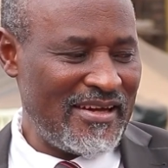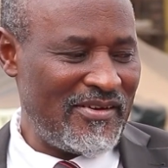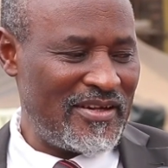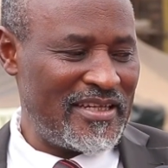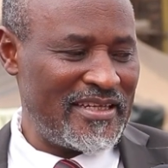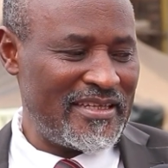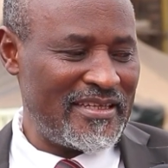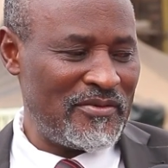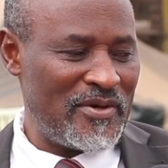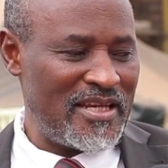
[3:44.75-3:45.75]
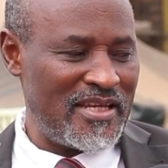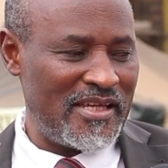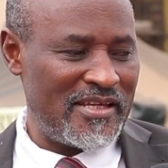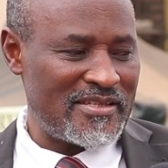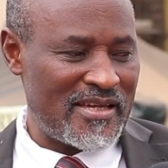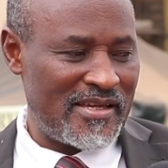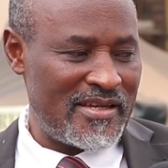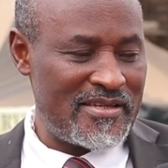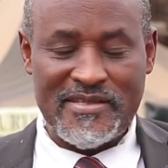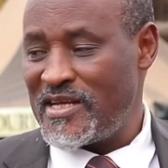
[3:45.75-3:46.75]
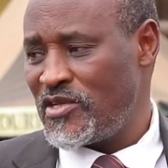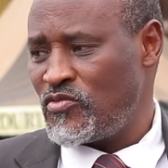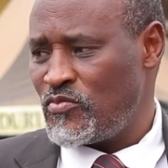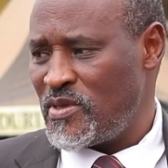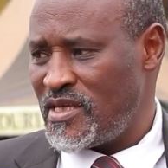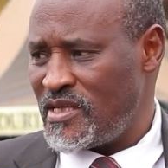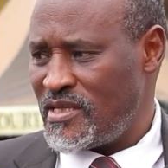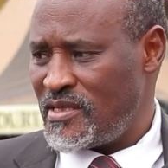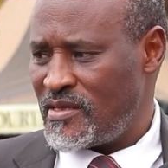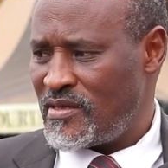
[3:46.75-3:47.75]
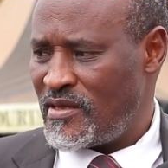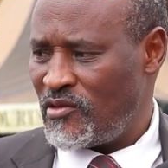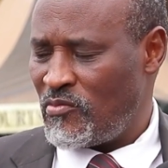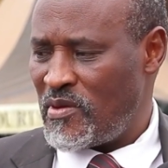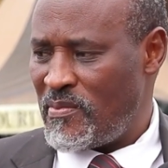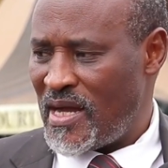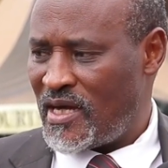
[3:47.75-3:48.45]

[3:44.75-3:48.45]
when he is ready to be back.